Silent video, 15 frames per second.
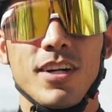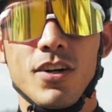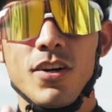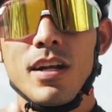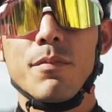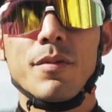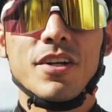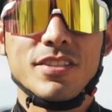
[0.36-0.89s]

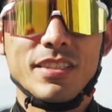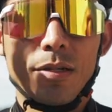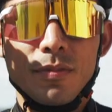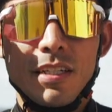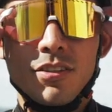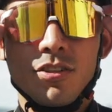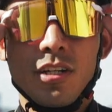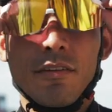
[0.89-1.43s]
Hola amigos, I'm
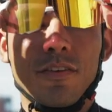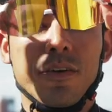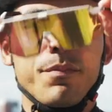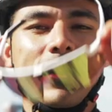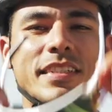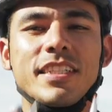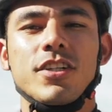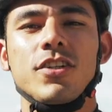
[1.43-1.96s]
Daniela from
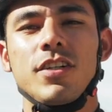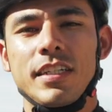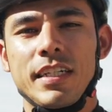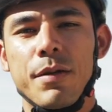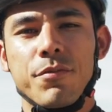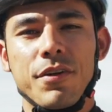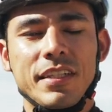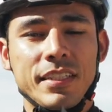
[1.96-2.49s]
Mexico and
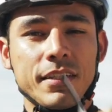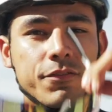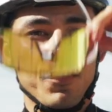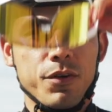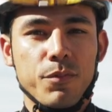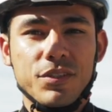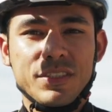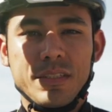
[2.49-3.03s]
I'm racing
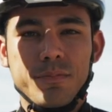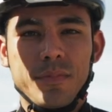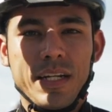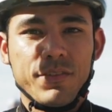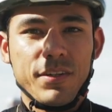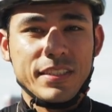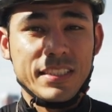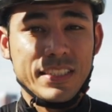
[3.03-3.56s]
for mountain
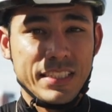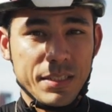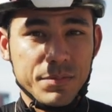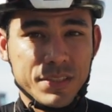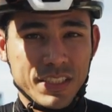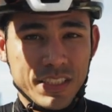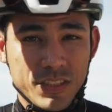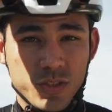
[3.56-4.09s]
bike racing
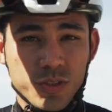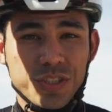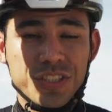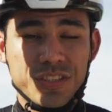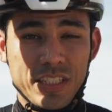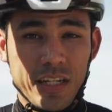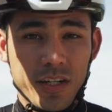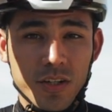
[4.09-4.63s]
teams since two
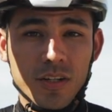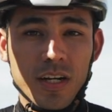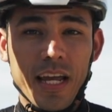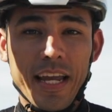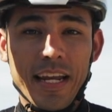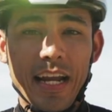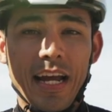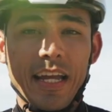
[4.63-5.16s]
years ago and